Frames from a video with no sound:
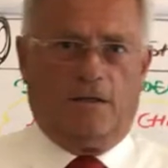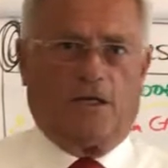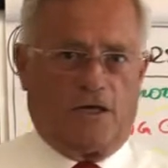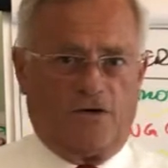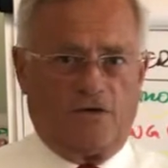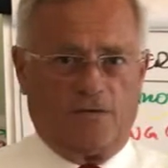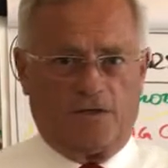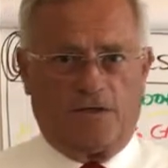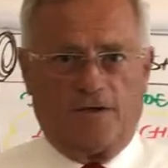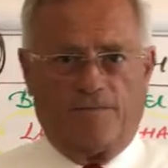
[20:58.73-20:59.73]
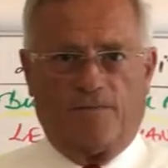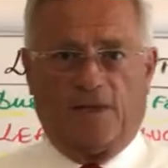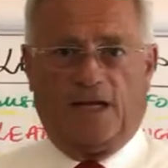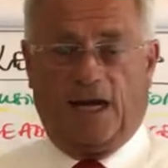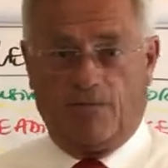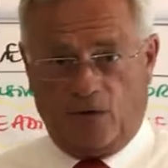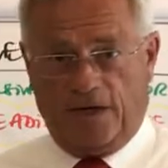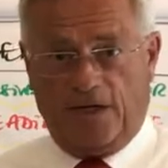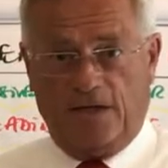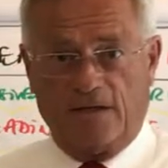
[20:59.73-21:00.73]
the customers, the
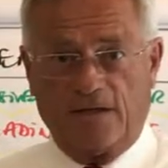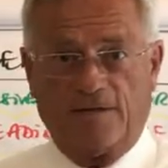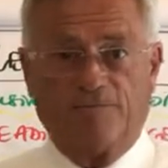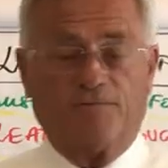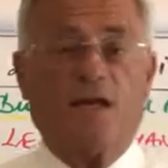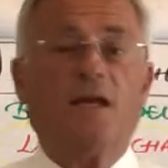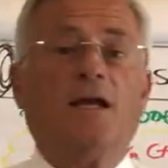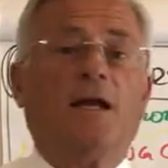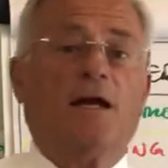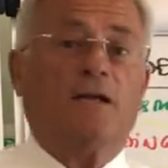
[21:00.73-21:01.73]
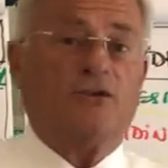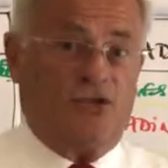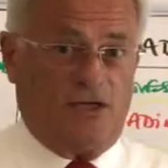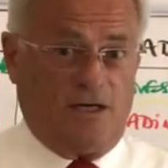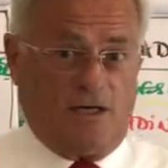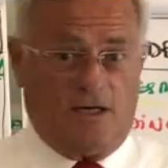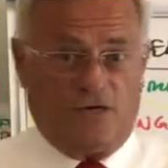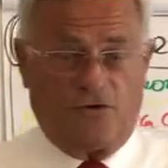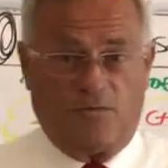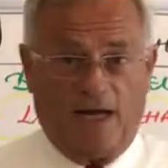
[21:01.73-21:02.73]
employees, the
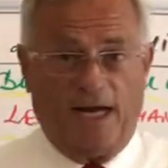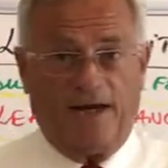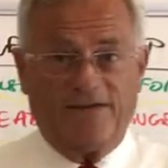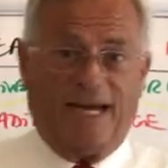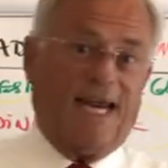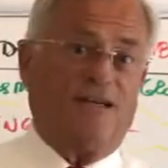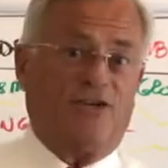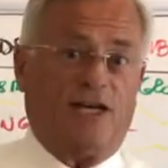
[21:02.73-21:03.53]
suppliers, and the